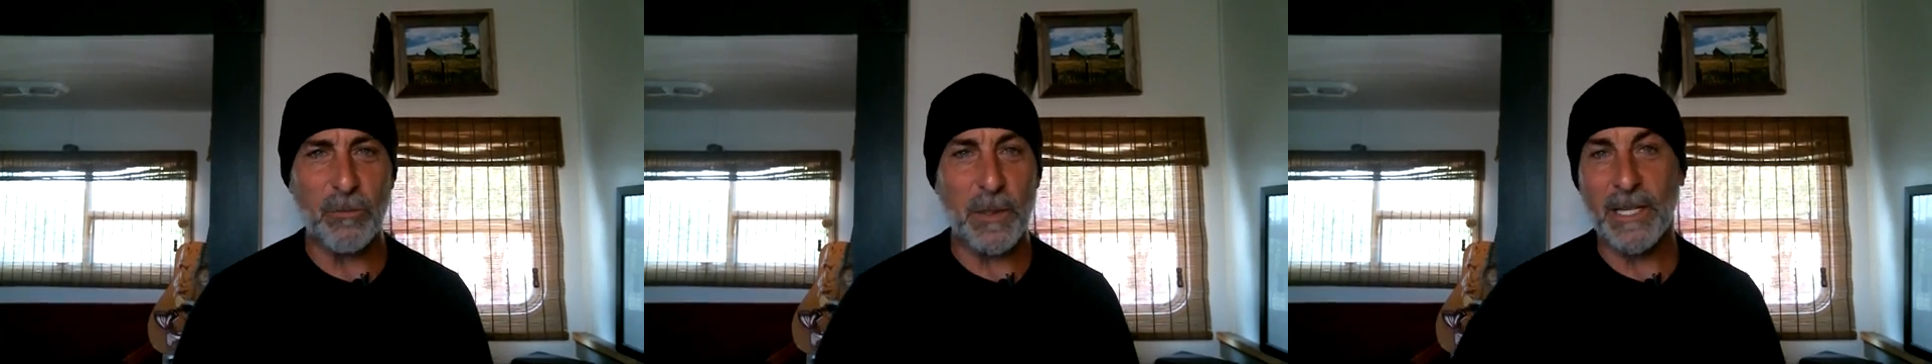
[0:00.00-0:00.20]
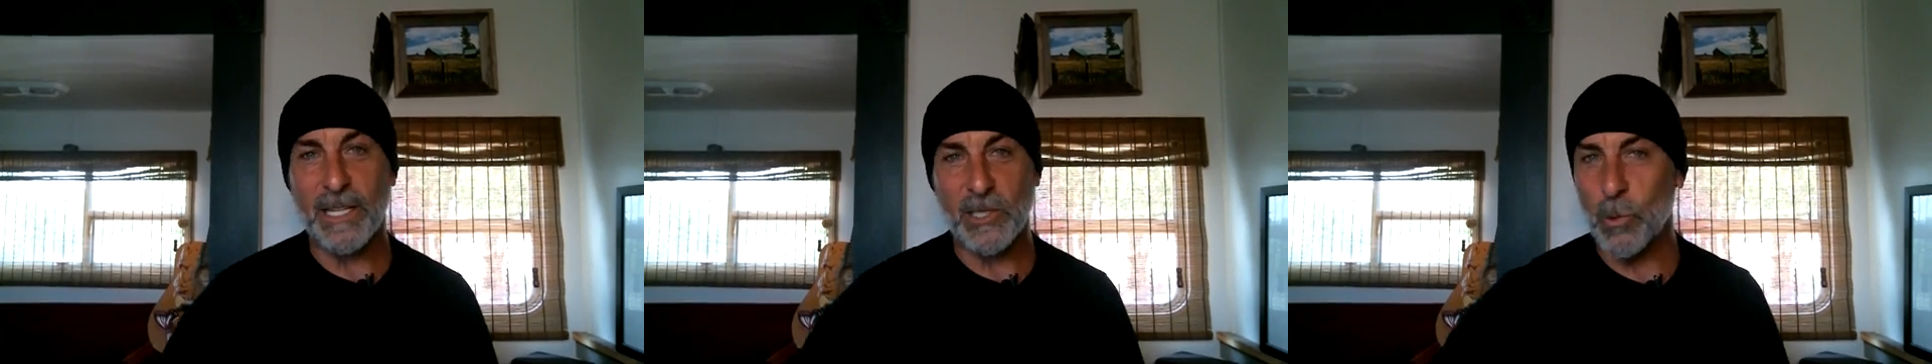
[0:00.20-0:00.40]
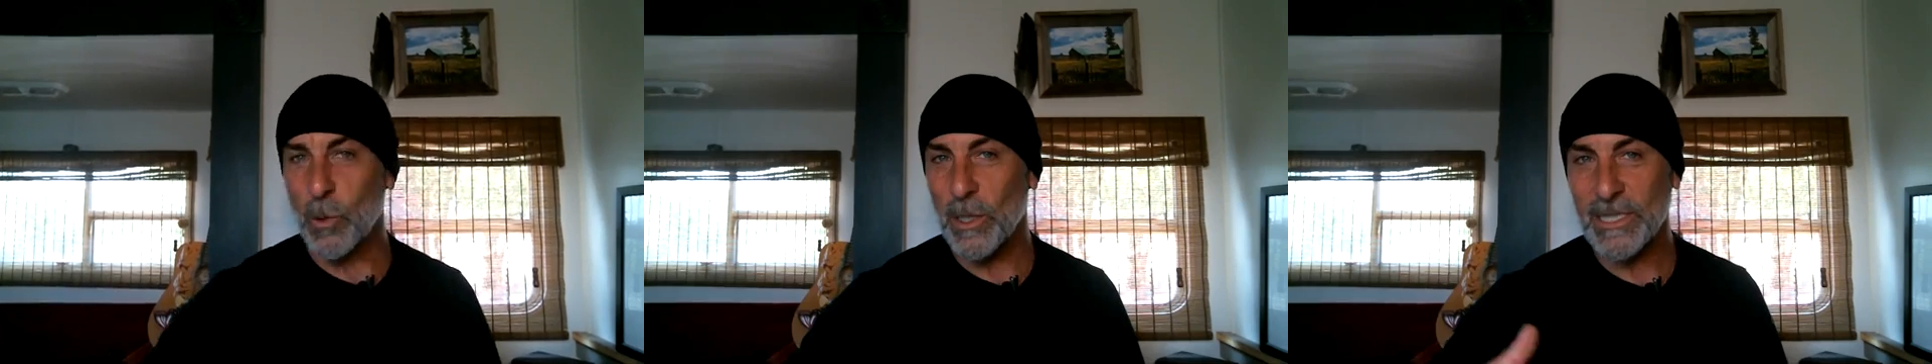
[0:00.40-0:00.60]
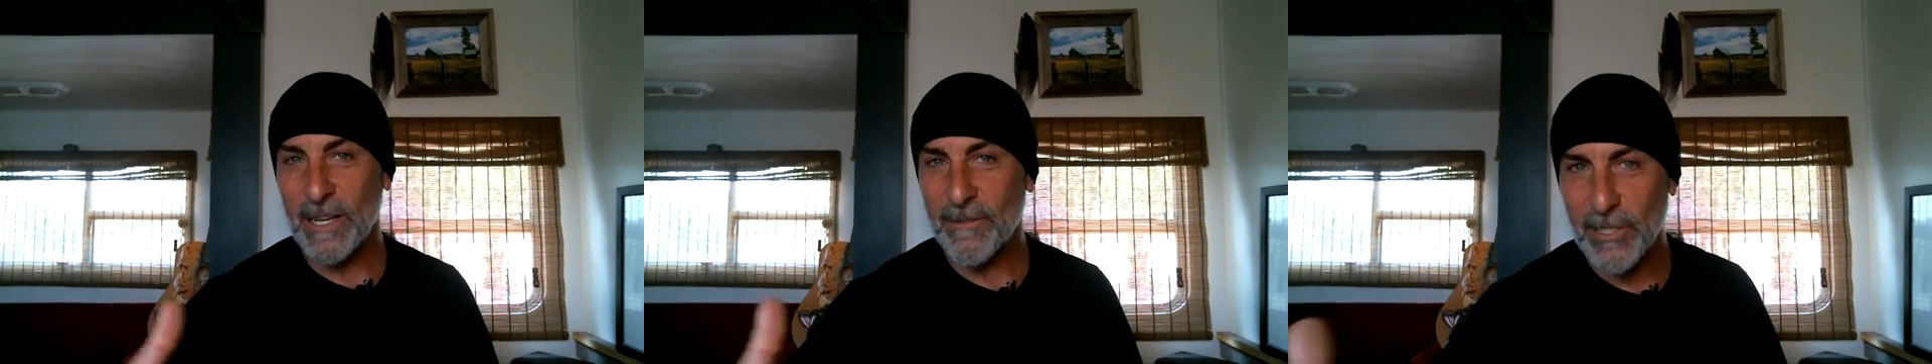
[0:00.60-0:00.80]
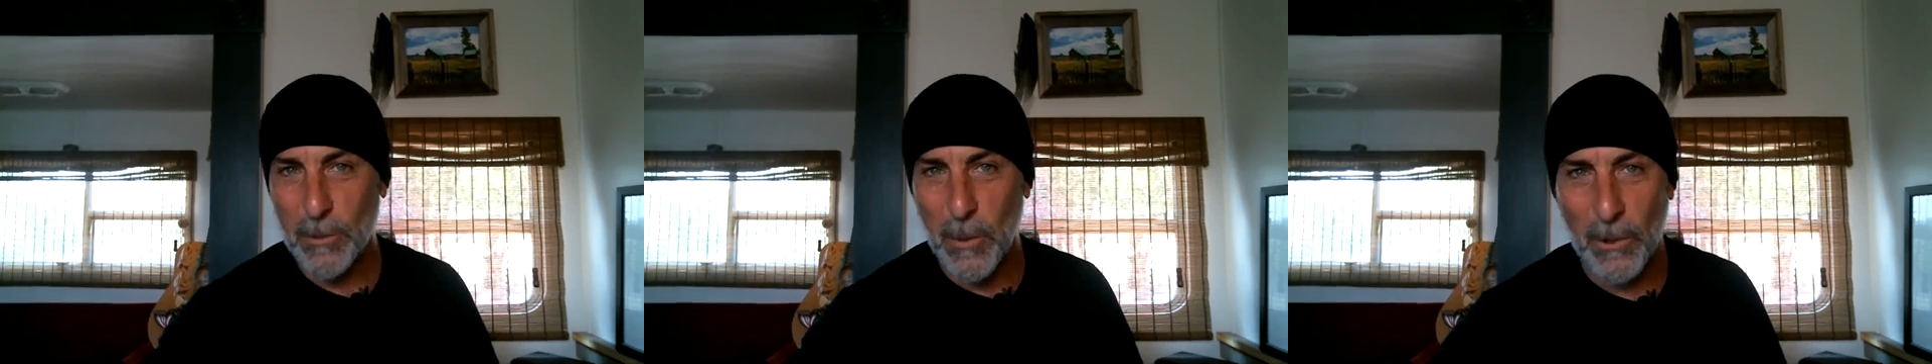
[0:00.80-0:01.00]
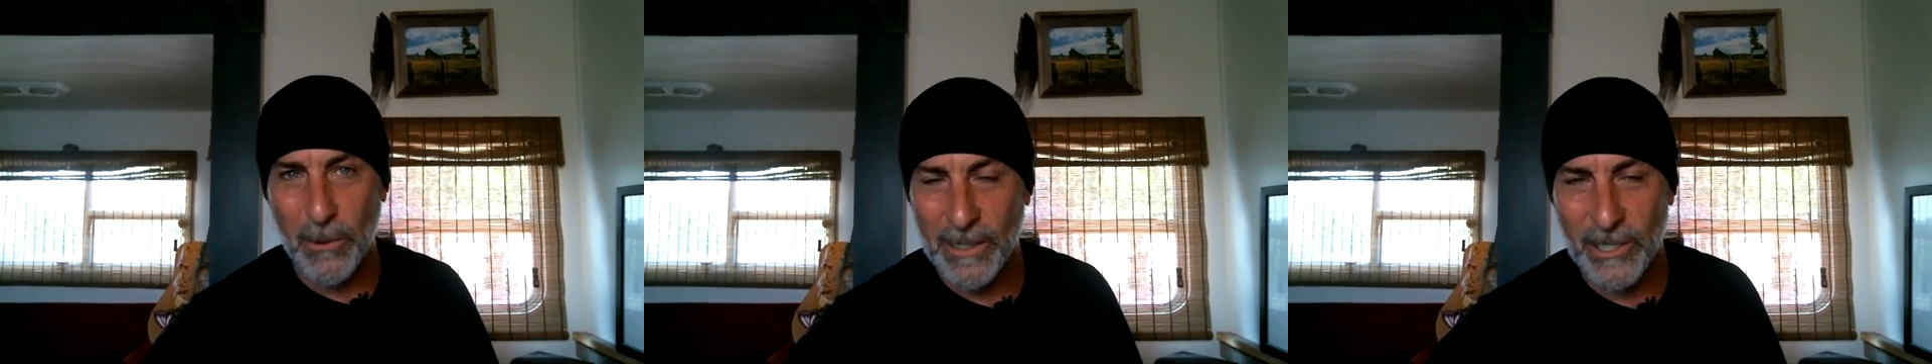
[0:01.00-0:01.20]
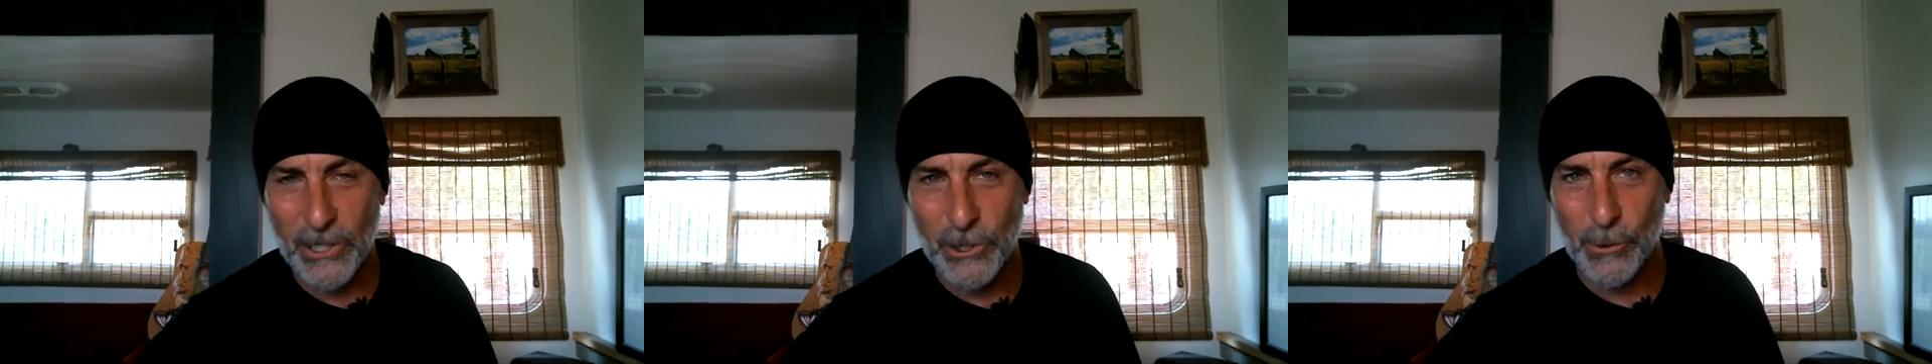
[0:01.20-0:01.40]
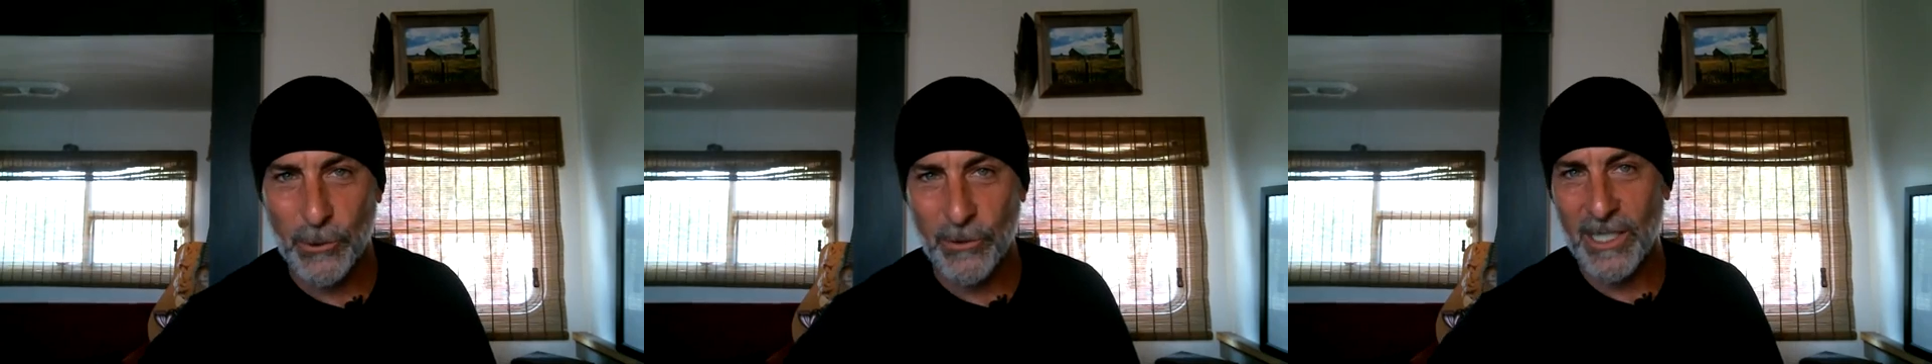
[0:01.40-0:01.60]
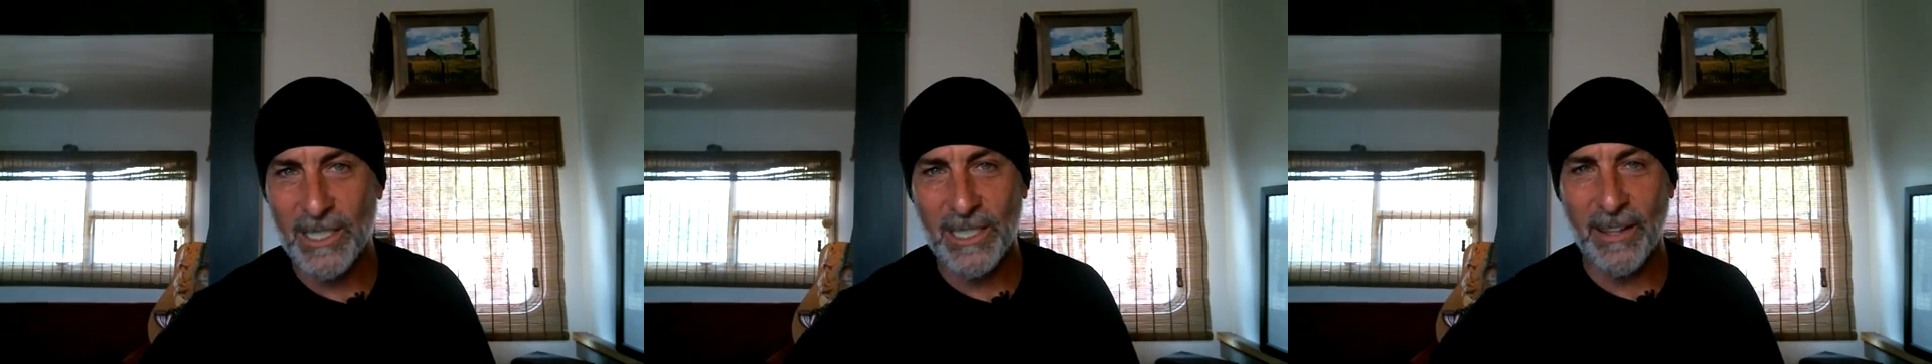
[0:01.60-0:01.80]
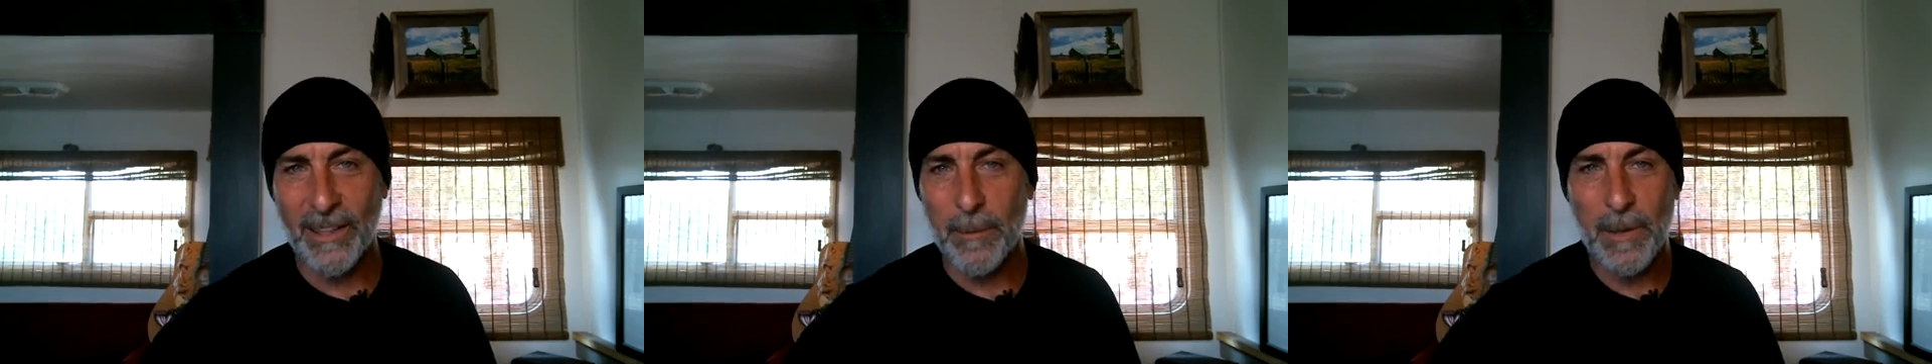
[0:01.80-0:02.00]
because once I've spoken a truth
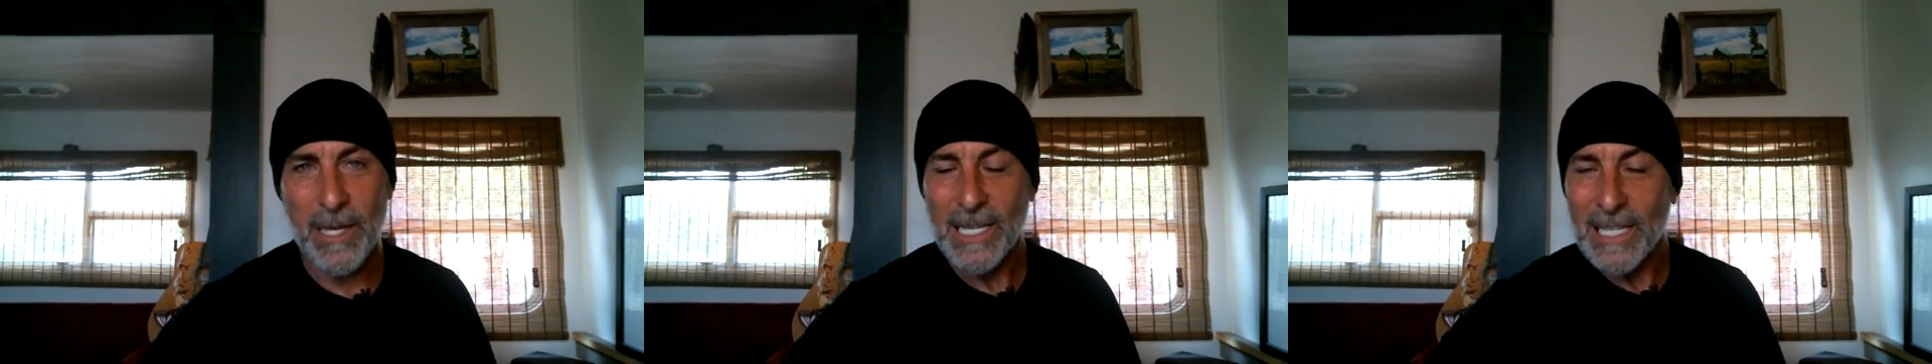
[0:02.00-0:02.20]
into them,